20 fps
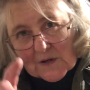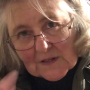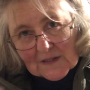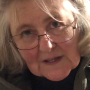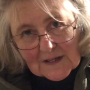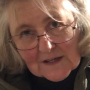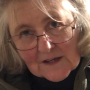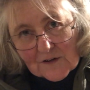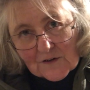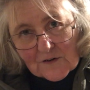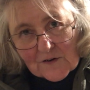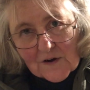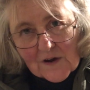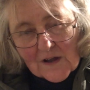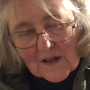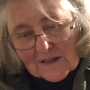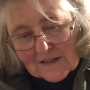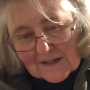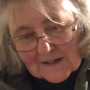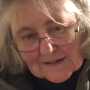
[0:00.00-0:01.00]
a, like
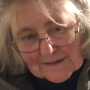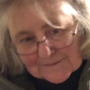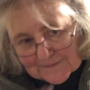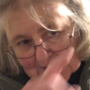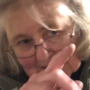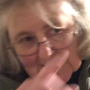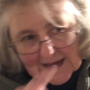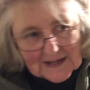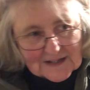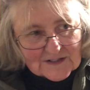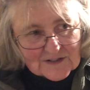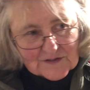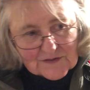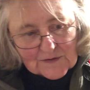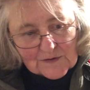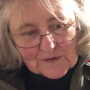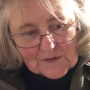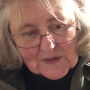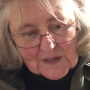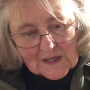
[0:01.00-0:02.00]
a, a little X
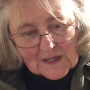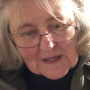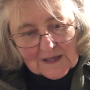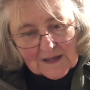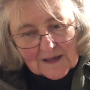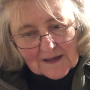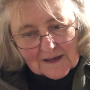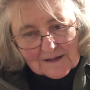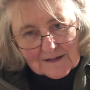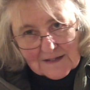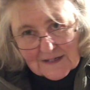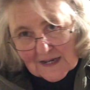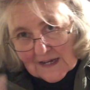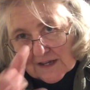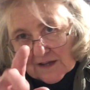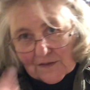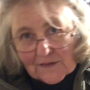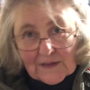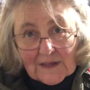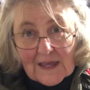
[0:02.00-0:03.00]
through the uh,
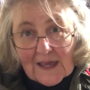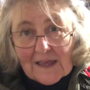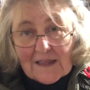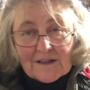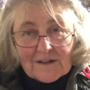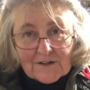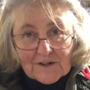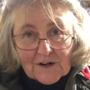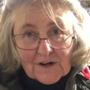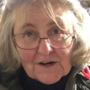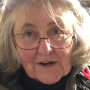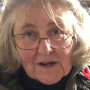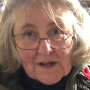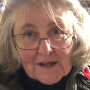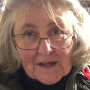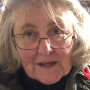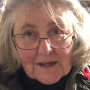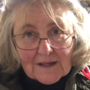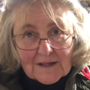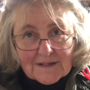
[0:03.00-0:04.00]
day on the calendar.
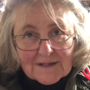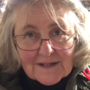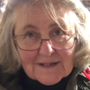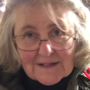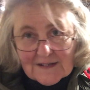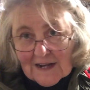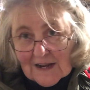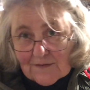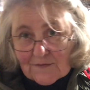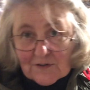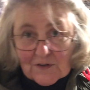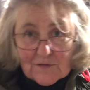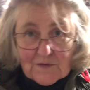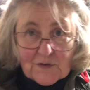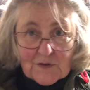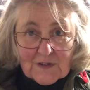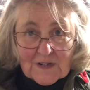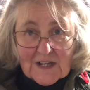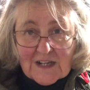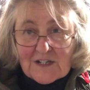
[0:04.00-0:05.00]
He says, and after a
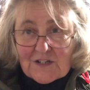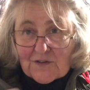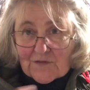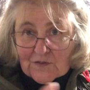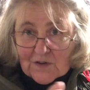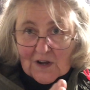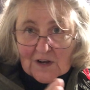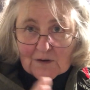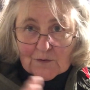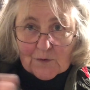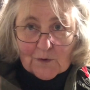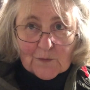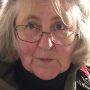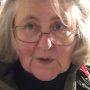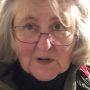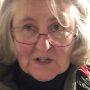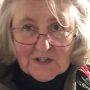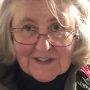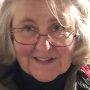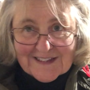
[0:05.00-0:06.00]
few days, you've got a whole
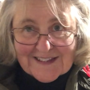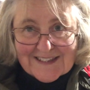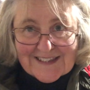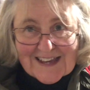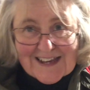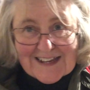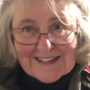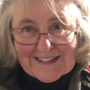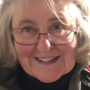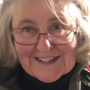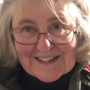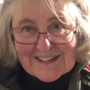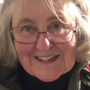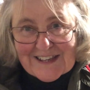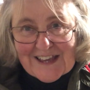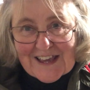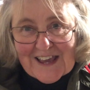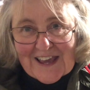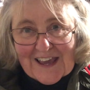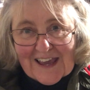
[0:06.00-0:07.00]
bunch of these X's,
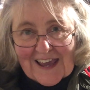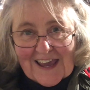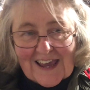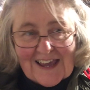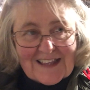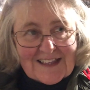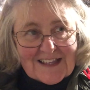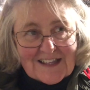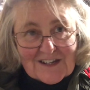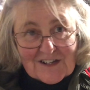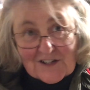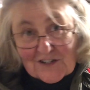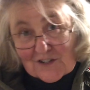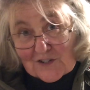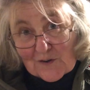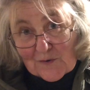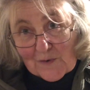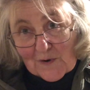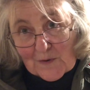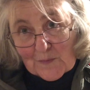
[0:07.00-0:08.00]
and then you just
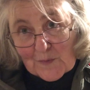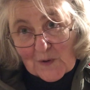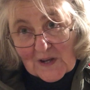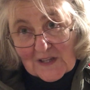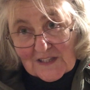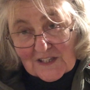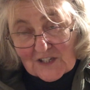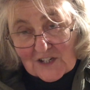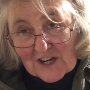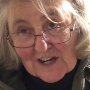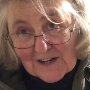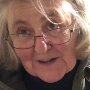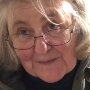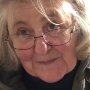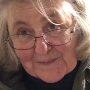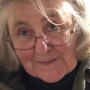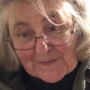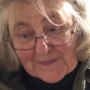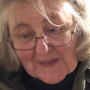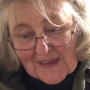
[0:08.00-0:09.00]
don't want to break the chain.
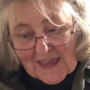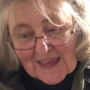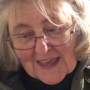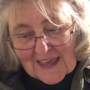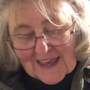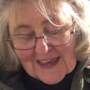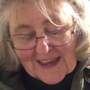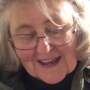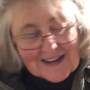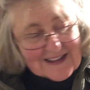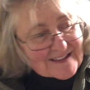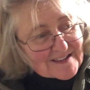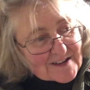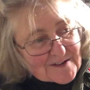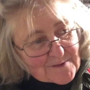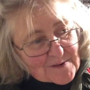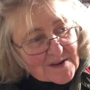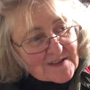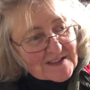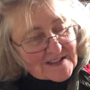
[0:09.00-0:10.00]
And I
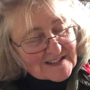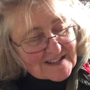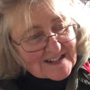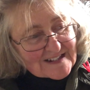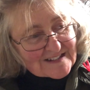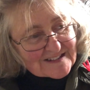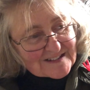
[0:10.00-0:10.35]
thought, wow, that's like